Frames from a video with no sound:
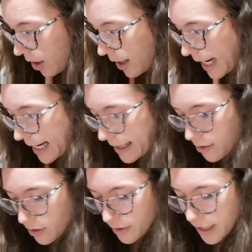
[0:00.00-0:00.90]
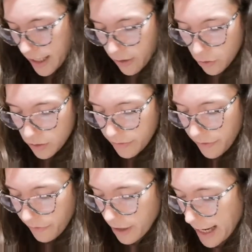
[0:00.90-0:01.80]
I had nearly all of
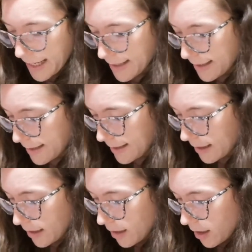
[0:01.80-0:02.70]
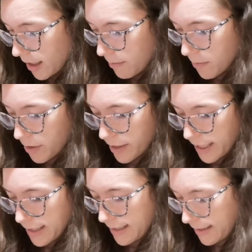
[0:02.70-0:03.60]
the threads in
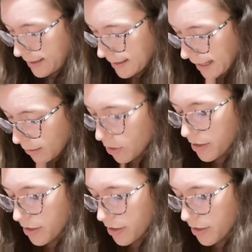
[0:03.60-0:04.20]
my stash.